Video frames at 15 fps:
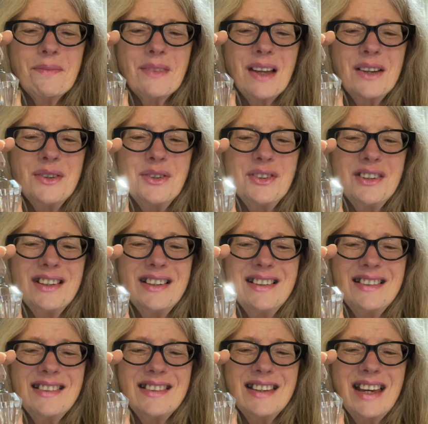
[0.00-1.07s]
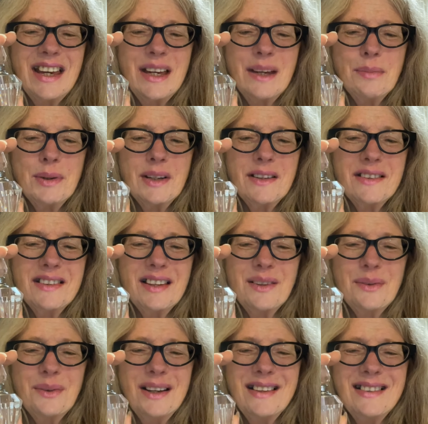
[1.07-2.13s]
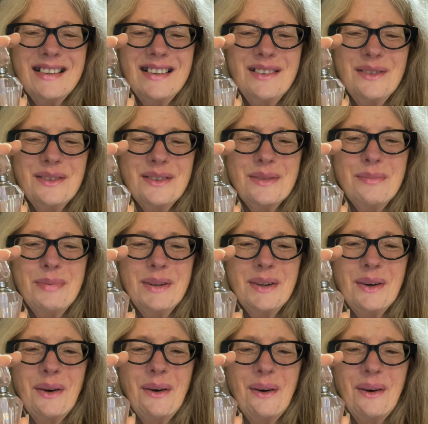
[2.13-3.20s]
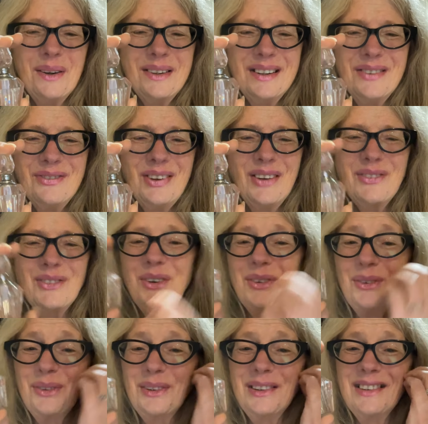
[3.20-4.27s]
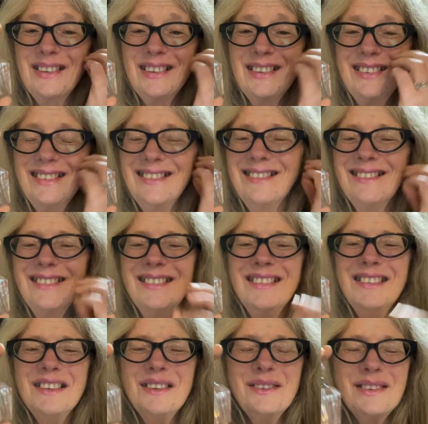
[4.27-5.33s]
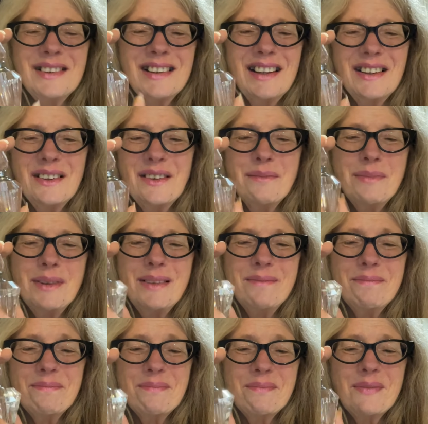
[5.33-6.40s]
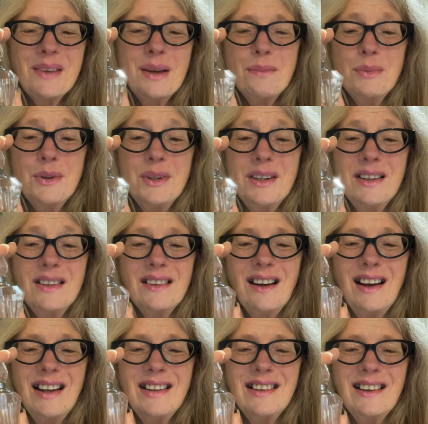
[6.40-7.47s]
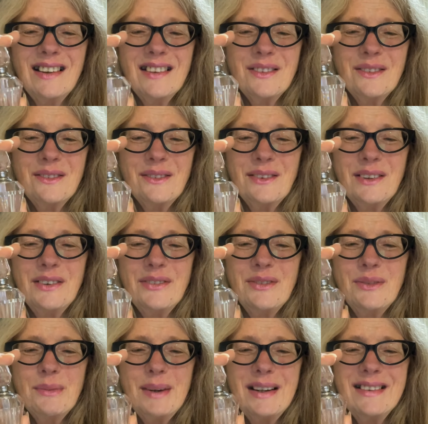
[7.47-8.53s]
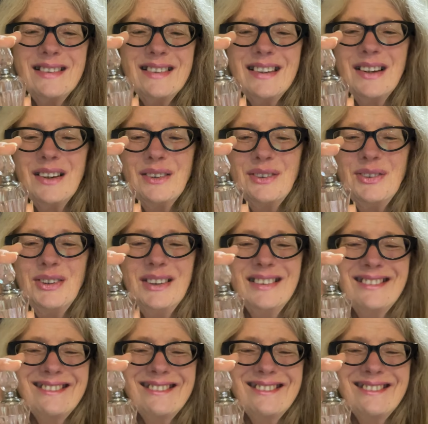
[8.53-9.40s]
I usually say, because otherwise it looks a bit odd if I've got all these, looks like I've been putting highlighter all over myself